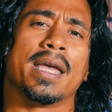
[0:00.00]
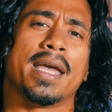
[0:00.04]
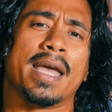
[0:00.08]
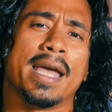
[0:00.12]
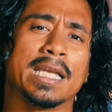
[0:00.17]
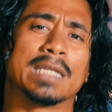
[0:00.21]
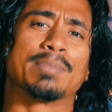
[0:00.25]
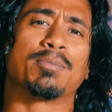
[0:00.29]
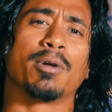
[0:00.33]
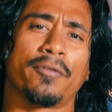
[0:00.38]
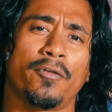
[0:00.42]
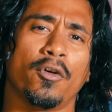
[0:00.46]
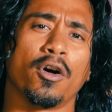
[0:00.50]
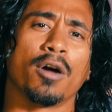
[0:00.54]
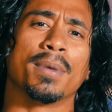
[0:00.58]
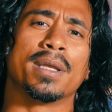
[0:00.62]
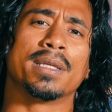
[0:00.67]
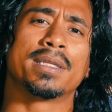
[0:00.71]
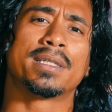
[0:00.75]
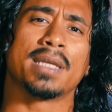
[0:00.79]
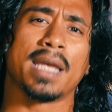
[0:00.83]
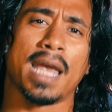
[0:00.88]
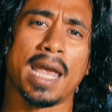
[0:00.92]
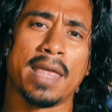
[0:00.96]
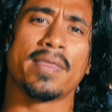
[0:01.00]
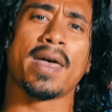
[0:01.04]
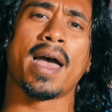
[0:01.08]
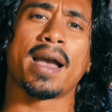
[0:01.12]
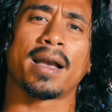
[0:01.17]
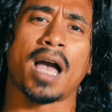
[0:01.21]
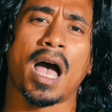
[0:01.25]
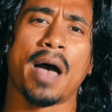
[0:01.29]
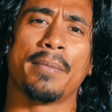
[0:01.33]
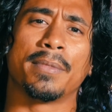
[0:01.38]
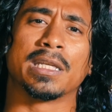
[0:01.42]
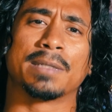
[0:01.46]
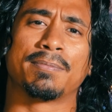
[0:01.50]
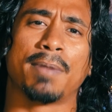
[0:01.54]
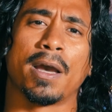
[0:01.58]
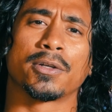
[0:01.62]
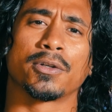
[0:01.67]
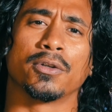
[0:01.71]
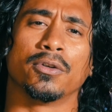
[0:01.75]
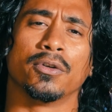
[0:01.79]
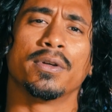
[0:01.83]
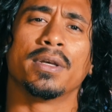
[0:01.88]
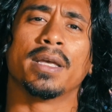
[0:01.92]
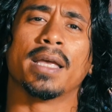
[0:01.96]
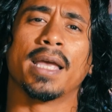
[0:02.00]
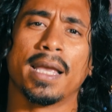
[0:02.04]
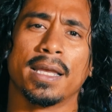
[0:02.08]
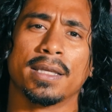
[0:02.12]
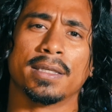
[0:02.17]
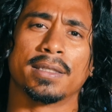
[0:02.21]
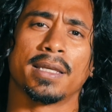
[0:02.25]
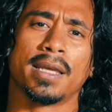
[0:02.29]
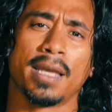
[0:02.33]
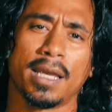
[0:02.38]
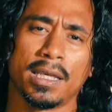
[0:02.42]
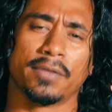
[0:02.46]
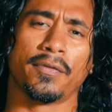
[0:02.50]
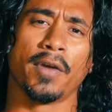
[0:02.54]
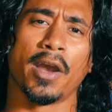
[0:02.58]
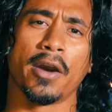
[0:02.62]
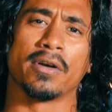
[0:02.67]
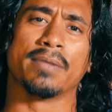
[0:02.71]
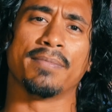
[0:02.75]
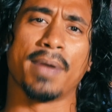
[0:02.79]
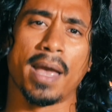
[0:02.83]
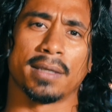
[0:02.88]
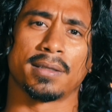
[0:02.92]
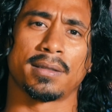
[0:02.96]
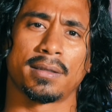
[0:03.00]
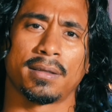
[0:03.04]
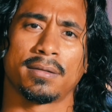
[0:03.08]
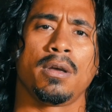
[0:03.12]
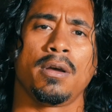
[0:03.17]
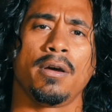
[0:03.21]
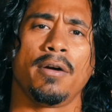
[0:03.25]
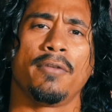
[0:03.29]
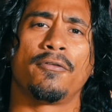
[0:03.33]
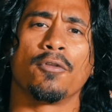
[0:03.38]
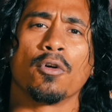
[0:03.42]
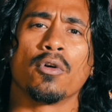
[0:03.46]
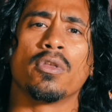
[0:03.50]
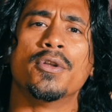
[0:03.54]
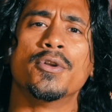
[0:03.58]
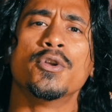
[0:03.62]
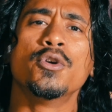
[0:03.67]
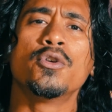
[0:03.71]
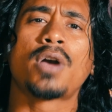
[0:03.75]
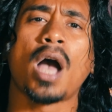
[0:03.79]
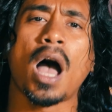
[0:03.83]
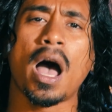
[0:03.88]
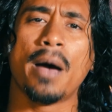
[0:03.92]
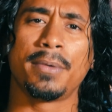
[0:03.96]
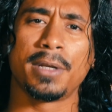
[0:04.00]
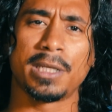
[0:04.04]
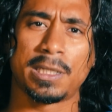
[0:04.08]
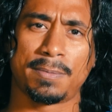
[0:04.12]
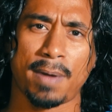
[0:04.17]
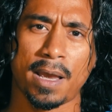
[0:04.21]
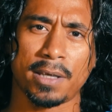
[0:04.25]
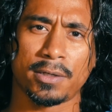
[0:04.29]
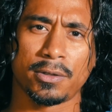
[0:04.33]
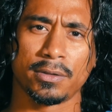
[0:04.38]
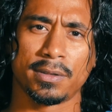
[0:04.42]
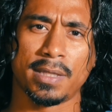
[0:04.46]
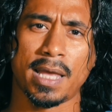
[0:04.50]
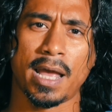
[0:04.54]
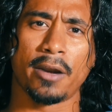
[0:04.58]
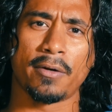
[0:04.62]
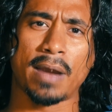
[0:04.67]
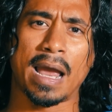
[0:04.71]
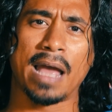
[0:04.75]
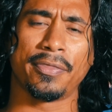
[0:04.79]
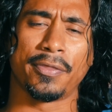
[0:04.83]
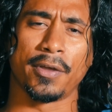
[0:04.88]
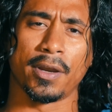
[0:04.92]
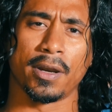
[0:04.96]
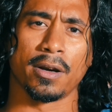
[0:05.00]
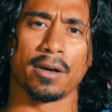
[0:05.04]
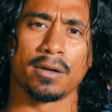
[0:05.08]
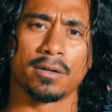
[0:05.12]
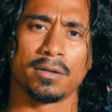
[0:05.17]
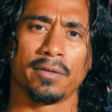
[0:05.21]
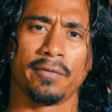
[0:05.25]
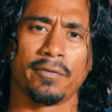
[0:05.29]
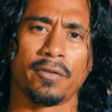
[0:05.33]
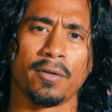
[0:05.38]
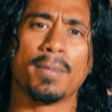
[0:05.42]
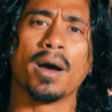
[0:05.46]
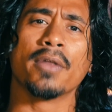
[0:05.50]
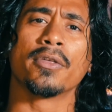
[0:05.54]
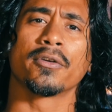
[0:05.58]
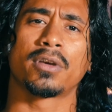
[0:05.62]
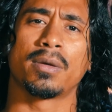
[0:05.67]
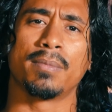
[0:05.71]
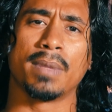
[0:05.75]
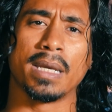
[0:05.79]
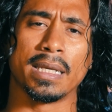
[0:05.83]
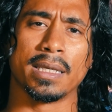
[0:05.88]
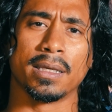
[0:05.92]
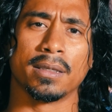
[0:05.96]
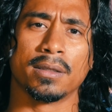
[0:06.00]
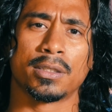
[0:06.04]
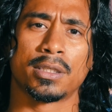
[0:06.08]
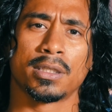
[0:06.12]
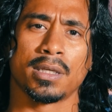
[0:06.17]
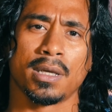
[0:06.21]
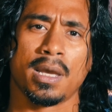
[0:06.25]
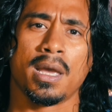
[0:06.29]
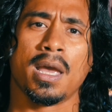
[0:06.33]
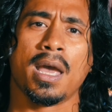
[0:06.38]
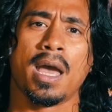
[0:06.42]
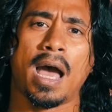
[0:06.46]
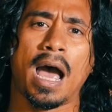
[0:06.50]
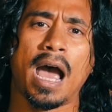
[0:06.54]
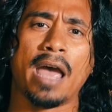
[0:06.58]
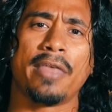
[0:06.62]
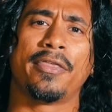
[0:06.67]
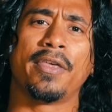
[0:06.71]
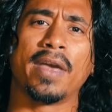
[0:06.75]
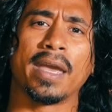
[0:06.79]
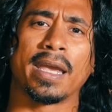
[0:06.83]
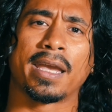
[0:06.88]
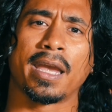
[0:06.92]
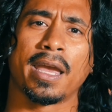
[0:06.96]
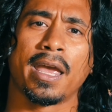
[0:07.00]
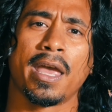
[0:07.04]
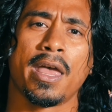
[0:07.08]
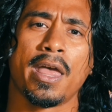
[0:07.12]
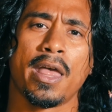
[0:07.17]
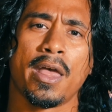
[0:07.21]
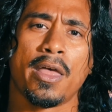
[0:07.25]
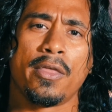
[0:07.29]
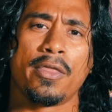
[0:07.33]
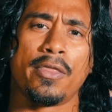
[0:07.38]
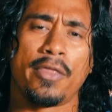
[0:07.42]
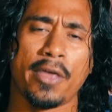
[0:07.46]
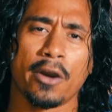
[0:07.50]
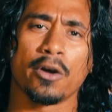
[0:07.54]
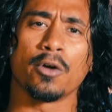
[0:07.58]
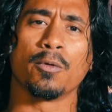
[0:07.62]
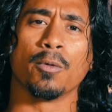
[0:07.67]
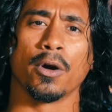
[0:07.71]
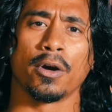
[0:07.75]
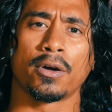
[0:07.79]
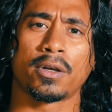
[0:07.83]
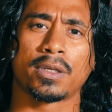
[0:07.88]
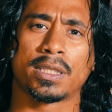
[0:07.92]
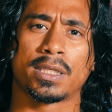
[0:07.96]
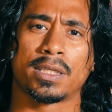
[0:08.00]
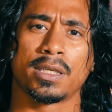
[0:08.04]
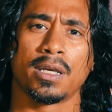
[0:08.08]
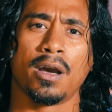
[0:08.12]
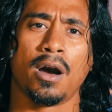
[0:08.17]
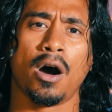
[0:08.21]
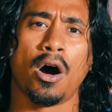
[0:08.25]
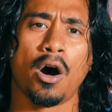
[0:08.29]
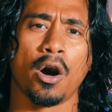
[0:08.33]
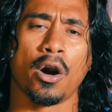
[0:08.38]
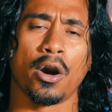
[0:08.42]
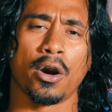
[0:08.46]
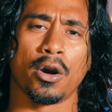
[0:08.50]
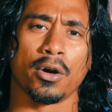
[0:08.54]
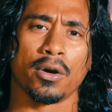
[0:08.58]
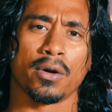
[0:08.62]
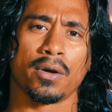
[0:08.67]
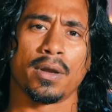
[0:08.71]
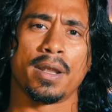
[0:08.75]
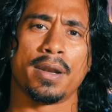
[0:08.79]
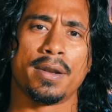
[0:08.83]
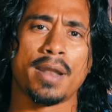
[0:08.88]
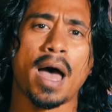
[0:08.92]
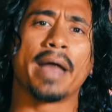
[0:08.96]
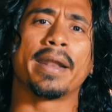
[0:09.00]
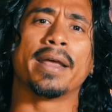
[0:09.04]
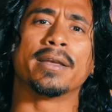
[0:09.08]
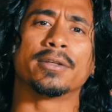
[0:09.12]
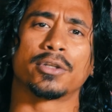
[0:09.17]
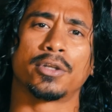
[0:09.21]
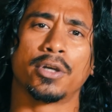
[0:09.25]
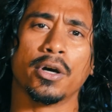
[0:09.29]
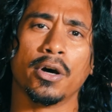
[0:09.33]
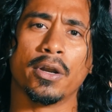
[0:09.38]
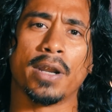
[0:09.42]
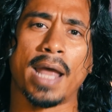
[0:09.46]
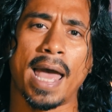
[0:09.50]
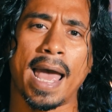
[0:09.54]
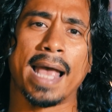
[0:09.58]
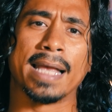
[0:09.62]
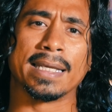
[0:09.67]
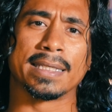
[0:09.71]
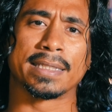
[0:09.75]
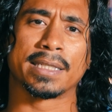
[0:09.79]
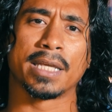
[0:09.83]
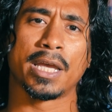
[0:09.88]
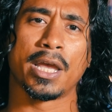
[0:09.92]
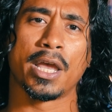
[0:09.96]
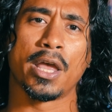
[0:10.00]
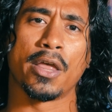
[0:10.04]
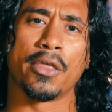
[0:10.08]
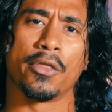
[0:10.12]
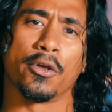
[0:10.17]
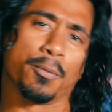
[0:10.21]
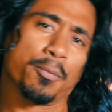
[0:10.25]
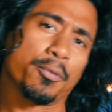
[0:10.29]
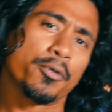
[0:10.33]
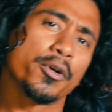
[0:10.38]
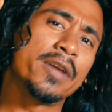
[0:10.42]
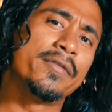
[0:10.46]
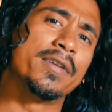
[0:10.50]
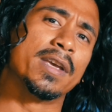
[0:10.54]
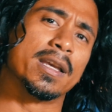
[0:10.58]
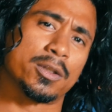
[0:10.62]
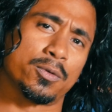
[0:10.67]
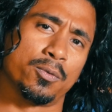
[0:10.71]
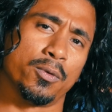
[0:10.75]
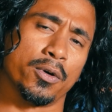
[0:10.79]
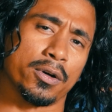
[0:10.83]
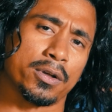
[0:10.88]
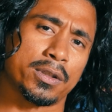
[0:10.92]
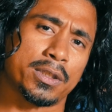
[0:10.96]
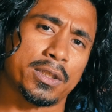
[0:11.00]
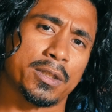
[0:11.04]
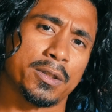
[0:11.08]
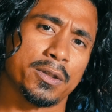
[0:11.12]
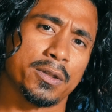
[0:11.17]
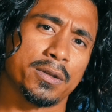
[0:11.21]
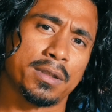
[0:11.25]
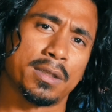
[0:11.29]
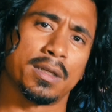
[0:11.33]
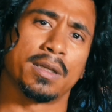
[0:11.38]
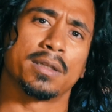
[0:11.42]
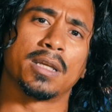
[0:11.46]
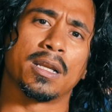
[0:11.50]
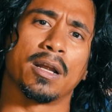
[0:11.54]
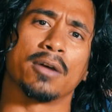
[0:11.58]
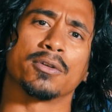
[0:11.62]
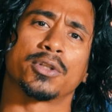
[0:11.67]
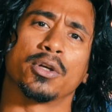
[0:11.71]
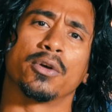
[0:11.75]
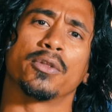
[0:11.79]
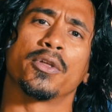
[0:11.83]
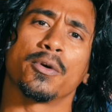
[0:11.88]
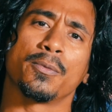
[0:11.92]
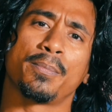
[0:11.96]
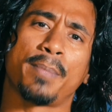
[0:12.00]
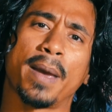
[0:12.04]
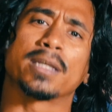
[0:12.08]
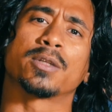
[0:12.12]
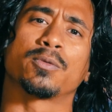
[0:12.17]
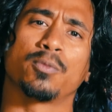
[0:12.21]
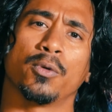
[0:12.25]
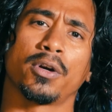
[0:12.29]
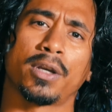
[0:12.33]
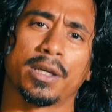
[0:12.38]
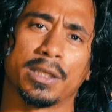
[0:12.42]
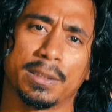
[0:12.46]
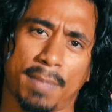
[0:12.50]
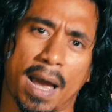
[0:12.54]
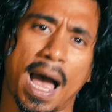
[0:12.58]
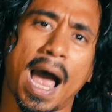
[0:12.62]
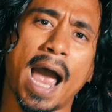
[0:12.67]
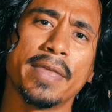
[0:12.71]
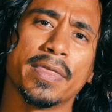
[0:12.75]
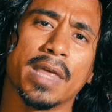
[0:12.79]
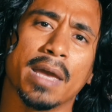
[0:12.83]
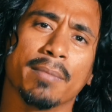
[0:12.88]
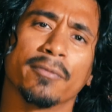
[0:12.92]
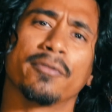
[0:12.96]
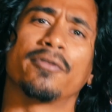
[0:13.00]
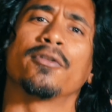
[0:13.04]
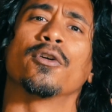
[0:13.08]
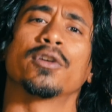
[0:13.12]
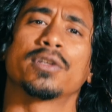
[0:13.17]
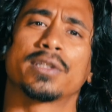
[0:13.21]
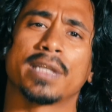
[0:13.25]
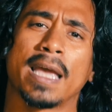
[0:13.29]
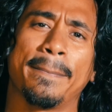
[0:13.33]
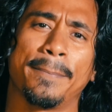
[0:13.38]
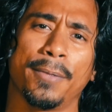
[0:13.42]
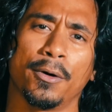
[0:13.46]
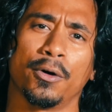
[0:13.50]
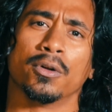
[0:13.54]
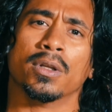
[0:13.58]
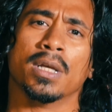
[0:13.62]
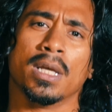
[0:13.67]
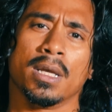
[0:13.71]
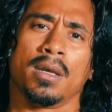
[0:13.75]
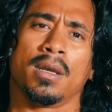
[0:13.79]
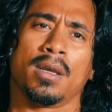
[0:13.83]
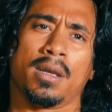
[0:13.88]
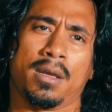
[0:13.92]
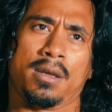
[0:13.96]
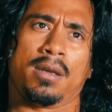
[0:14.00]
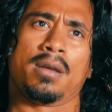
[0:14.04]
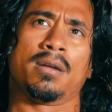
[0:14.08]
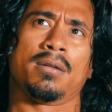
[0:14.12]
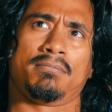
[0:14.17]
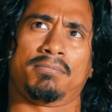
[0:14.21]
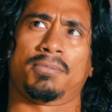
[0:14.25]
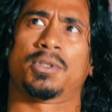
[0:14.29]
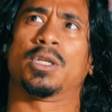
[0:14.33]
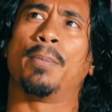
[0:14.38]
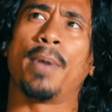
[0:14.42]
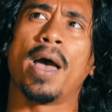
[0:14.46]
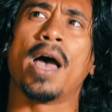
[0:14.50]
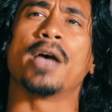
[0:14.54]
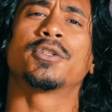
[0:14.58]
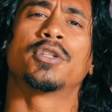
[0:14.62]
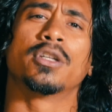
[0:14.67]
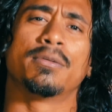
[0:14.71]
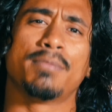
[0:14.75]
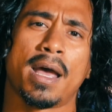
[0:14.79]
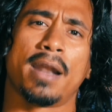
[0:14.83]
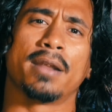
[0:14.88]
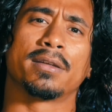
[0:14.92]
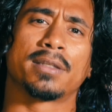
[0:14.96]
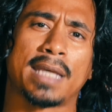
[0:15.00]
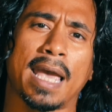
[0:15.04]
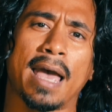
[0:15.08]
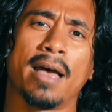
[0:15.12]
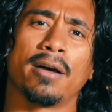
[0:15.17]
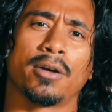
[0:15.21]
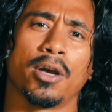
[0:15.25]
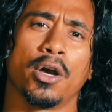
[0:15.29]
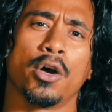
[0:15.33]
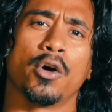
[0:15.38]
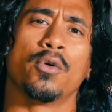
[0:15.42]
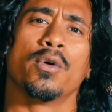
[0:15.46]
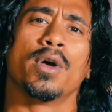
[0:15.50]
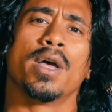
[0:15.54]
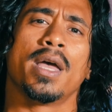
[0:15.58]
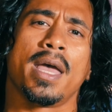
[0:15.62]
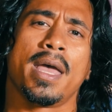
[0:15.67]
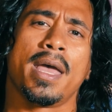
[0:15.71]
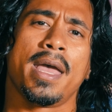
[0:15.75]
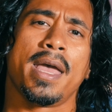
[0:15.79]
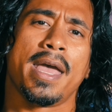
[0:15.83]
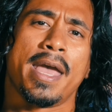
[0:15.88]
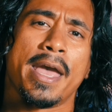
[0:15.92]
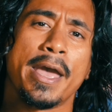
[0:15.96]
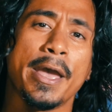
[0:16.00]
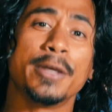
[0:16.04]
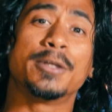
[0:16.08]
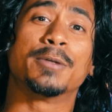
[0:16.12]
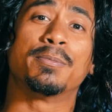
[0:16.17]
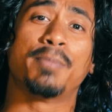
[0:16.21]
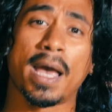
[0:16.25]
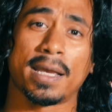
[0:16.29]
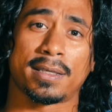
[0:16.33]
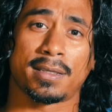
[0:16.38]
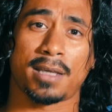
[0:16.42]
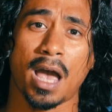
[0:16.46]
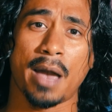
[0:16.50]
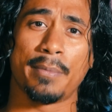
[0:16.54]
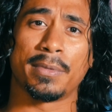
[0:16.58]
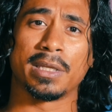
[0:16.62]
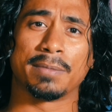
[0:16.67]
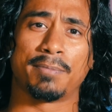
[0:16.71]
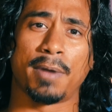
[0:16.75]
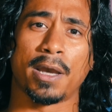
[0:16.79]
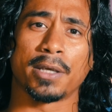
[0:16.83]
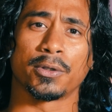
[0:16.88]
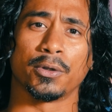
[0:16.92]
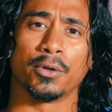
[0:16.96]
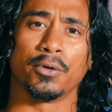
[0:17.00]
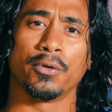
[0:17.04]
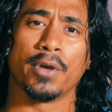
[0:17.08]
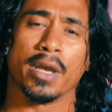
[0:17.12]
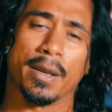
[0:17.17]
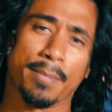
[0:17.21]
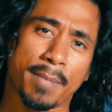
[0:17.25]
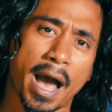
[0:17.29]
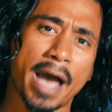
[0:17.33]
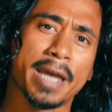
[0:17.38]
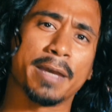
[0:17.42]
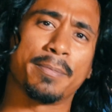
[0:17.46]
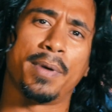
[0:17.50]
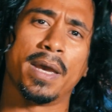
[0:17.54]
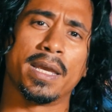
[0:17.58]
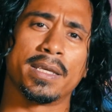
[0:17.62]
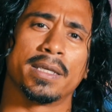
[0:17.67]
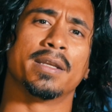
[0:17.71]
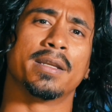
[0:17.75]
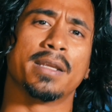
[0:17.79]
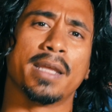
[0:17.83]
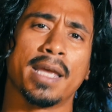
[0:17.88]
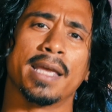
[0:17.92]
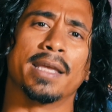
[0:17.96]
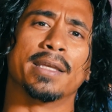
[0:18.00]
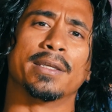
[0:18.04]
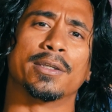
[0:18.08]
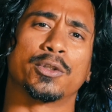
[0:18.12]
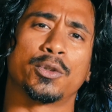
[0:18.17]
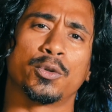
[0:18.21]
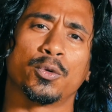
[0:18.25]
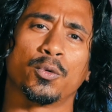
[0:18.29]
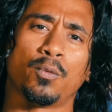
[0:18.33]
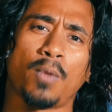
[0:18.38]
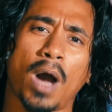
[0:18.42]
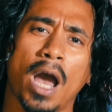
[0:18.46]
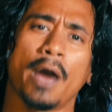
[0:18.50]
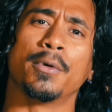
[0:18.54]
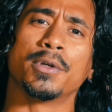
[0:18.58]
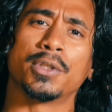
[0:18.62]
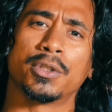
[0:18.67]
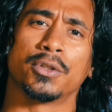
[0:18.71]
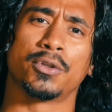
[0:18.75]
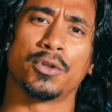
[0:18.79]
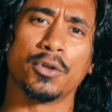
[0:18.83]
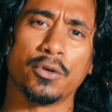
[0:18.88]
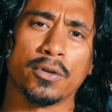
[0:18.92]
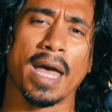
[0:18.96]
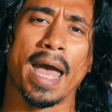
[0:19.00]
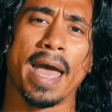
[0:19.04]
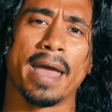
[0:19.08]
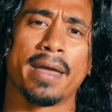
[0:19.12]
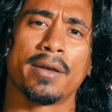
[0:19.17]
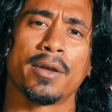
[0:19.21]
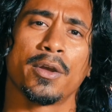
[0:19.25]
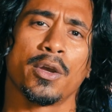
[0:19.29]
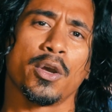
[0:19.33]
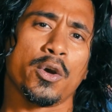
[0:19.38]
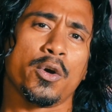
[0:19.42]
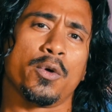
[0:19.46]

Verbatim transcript: His performance in that comedy special is his very best. For the new comedy specials that are out there from other comedians, I think their works are not as good as their previous works. So, you know, so their best work is behind them. For example, Sebastian Maniscalco, his best comedy special, in my opinion, is Why Would You Do That?